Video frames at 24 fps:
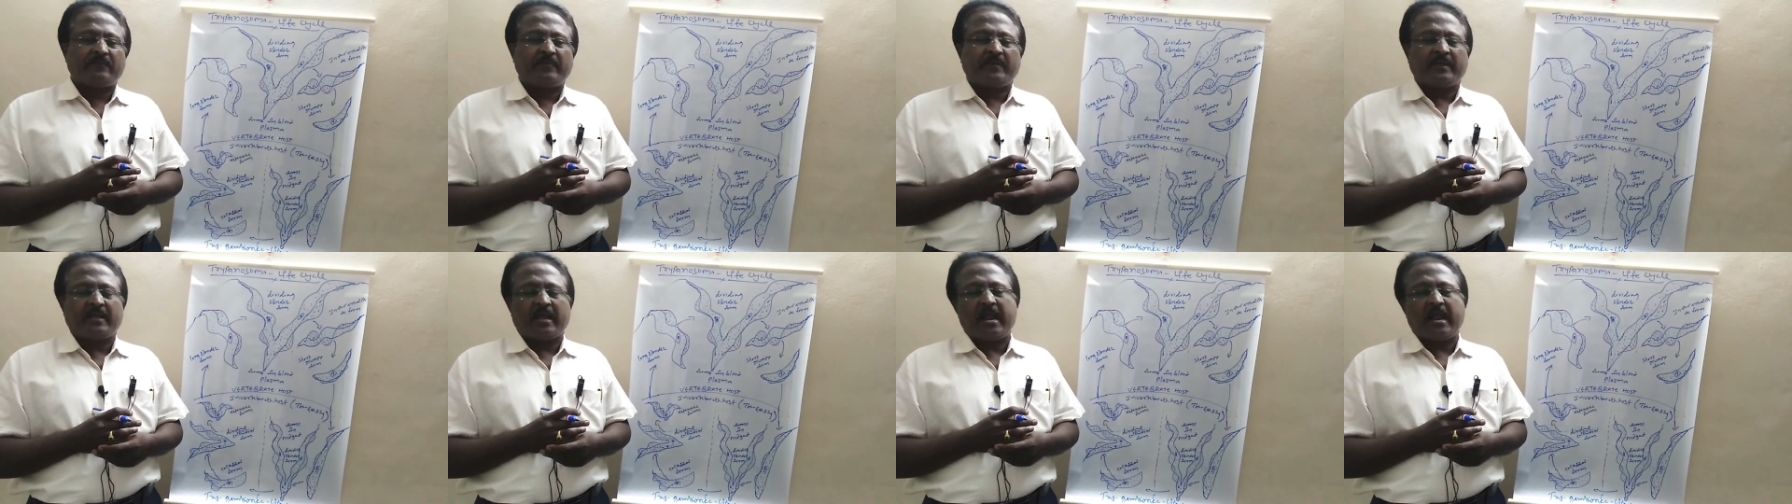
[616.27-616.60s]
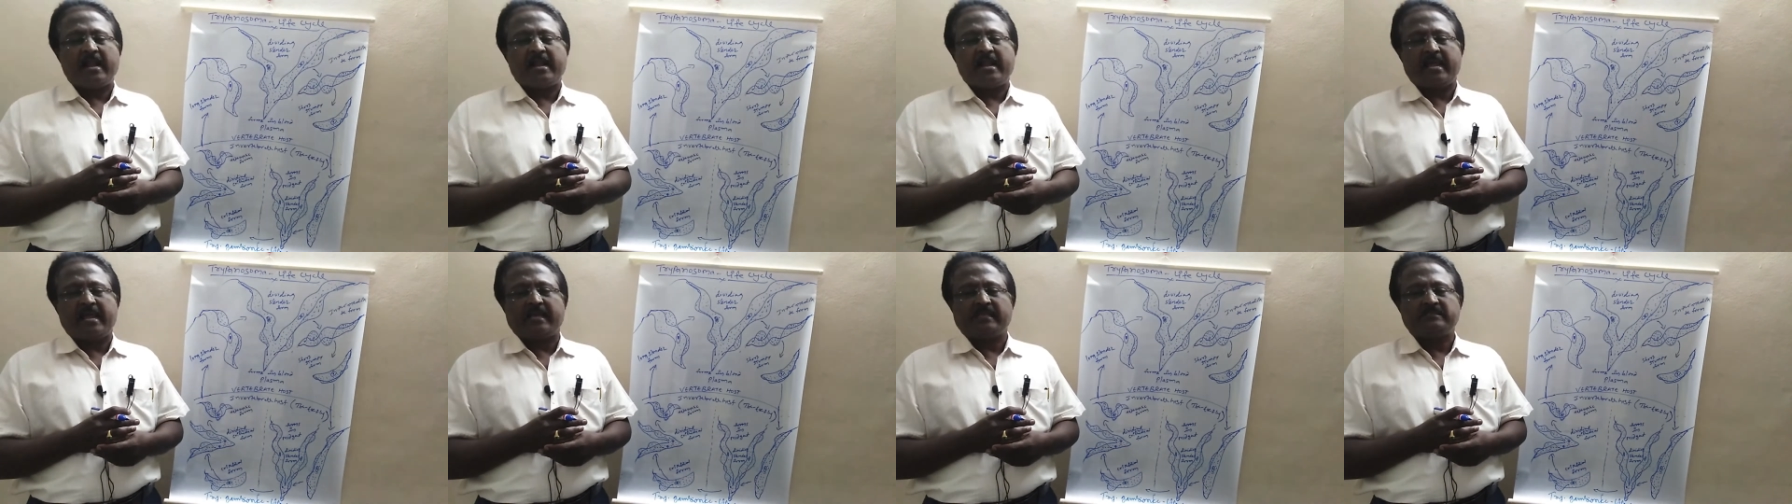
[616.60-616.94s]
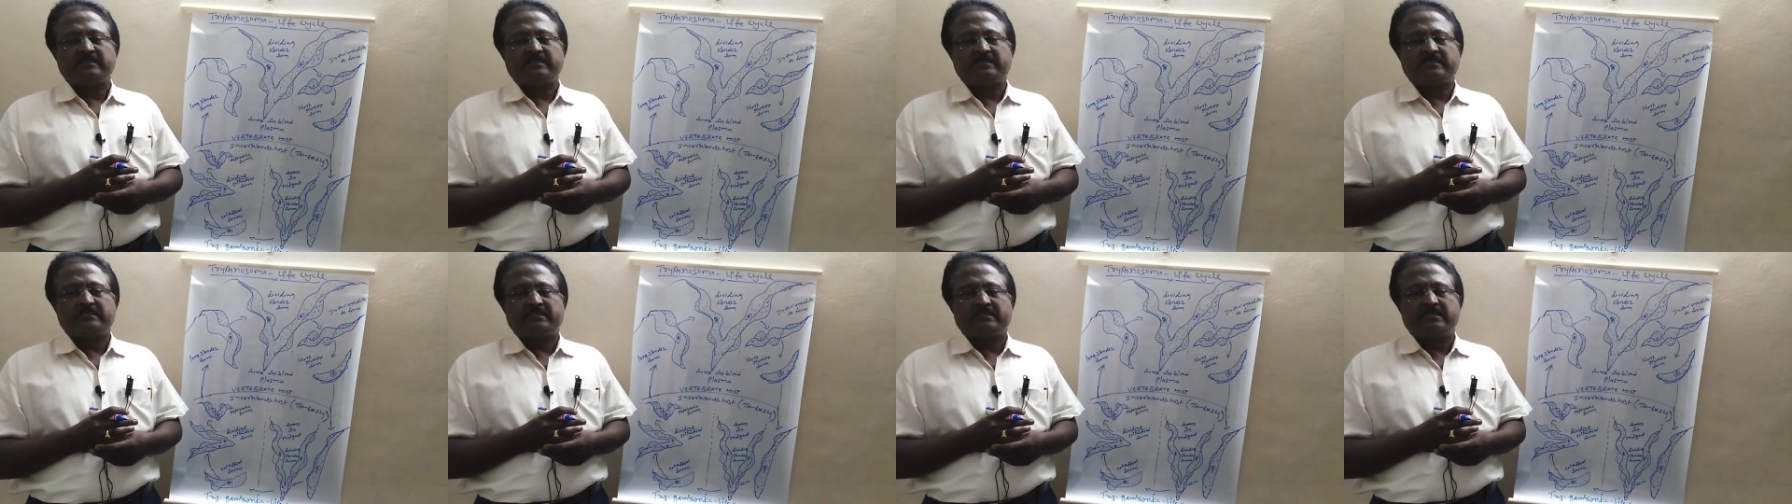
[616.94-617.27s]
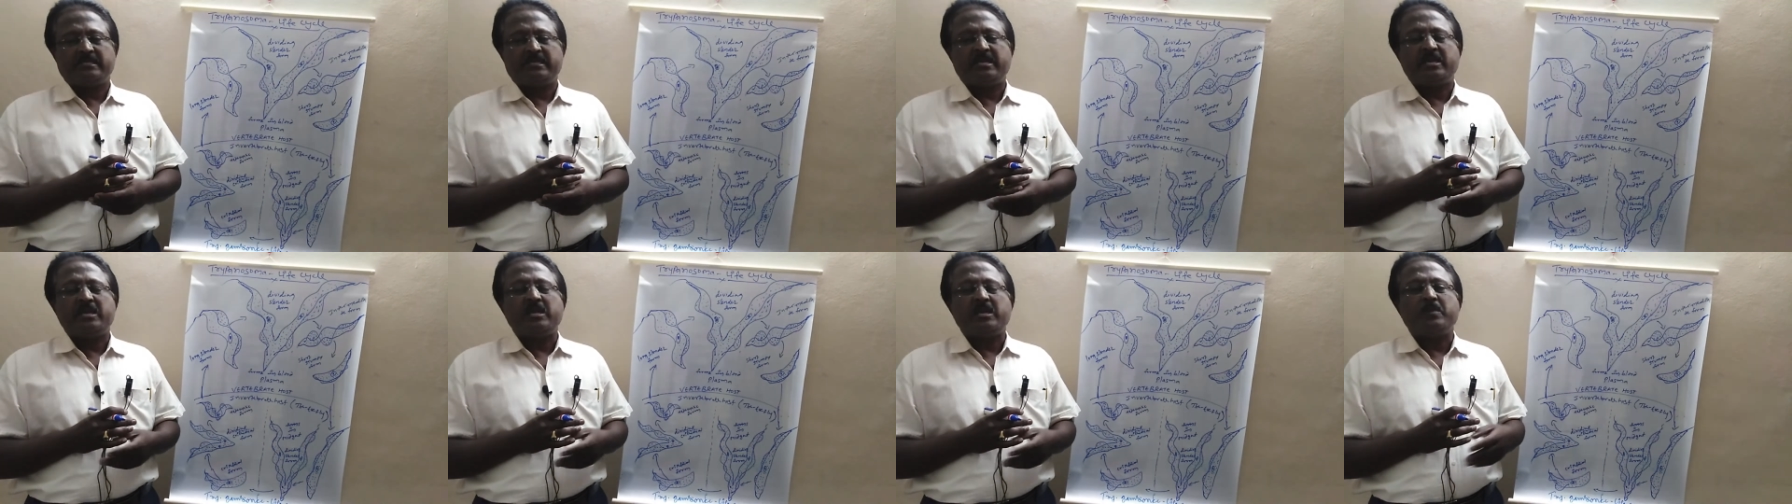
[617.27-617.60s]
we called
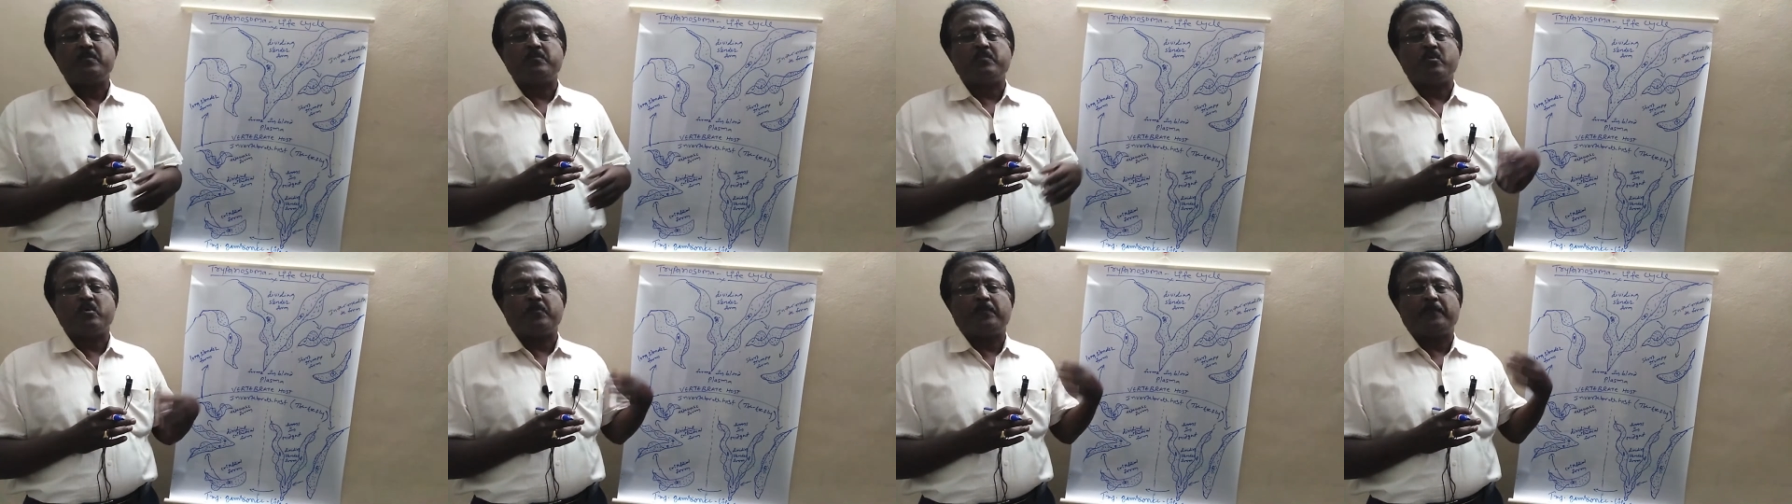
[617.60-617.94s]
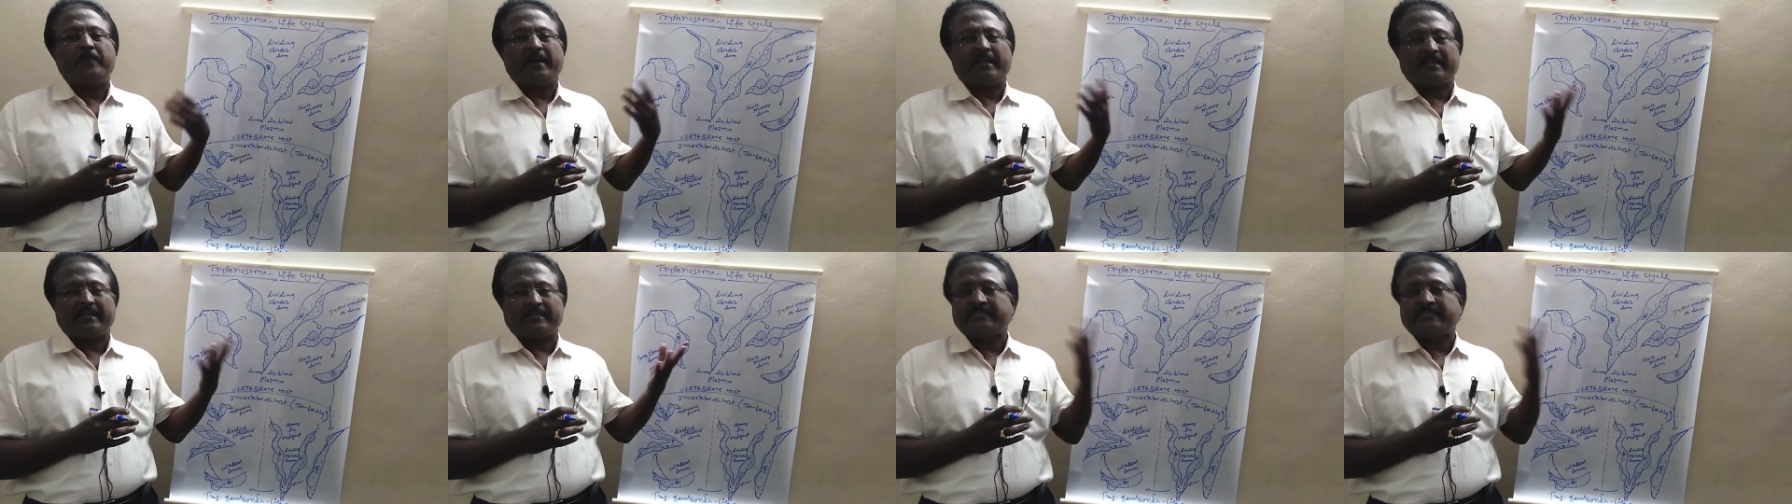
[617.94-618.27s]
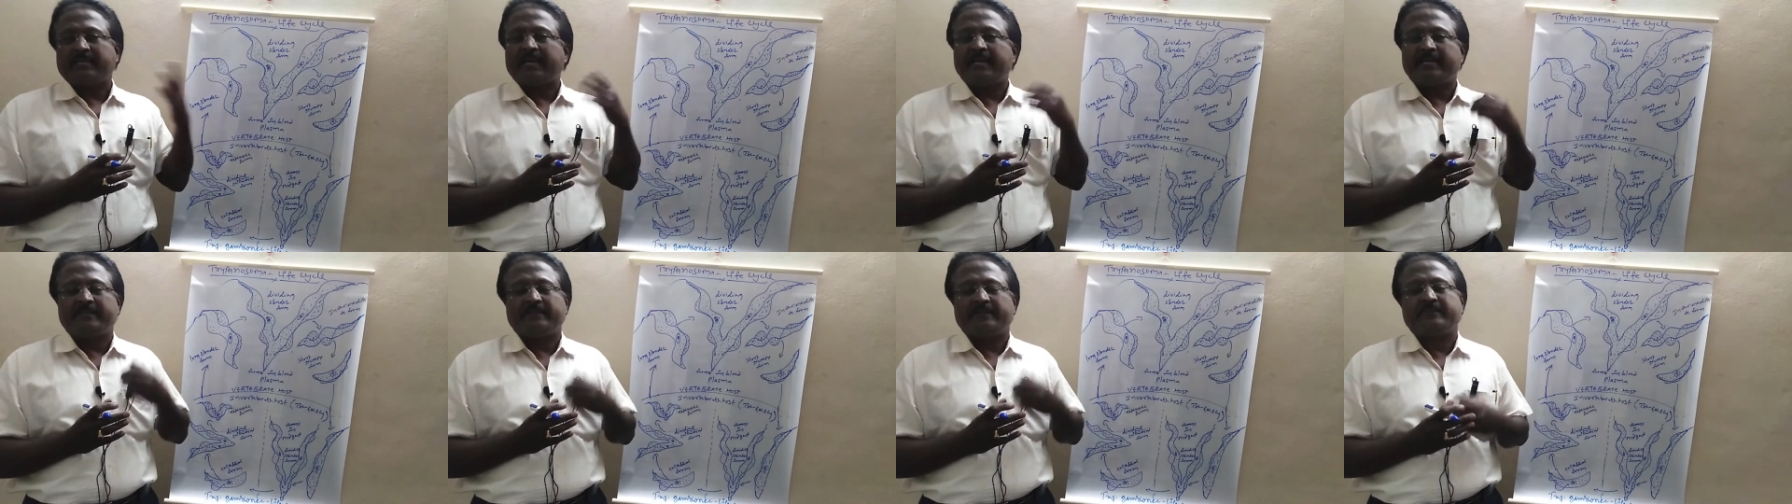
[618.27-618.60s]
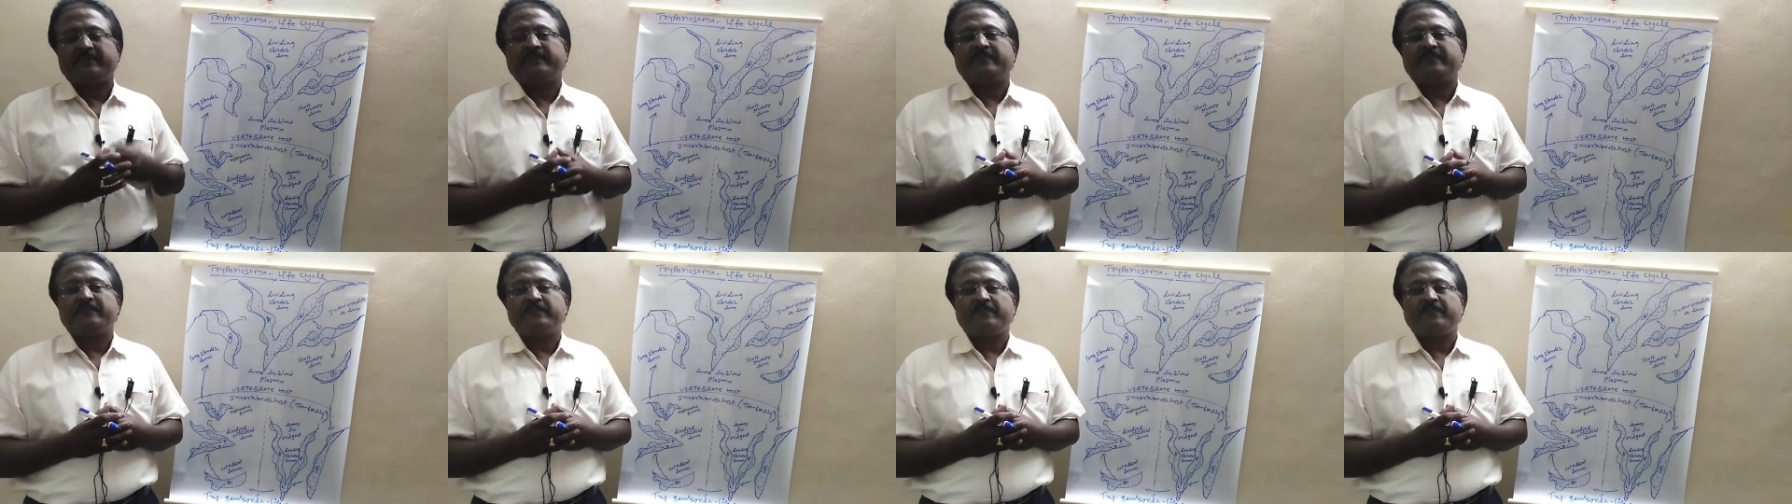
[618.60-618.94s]
as hemoparasite.